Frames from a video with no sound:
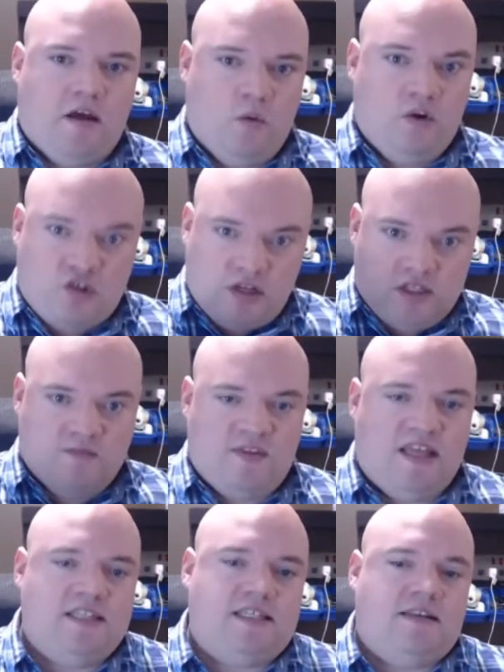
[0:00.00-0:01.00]
a wish list of
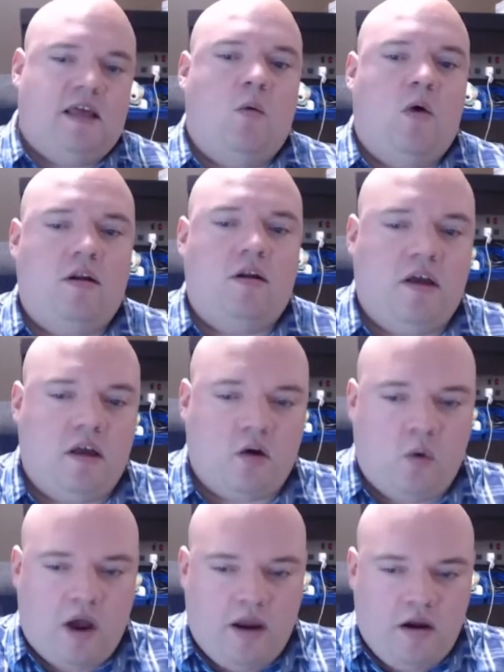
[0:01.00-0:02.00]
things that they want to
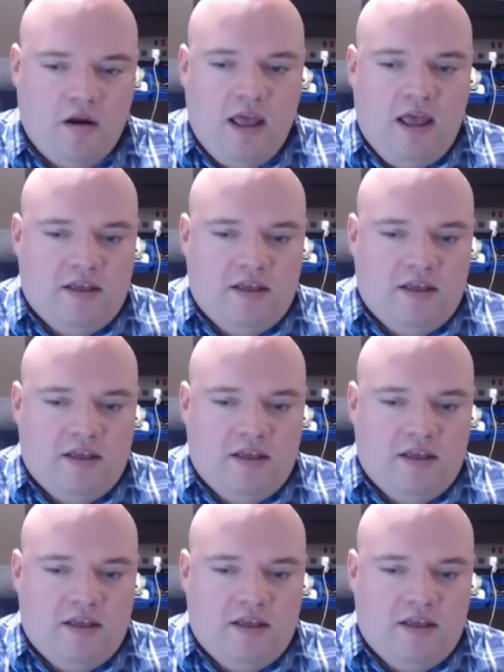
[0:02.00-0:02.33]
acquire.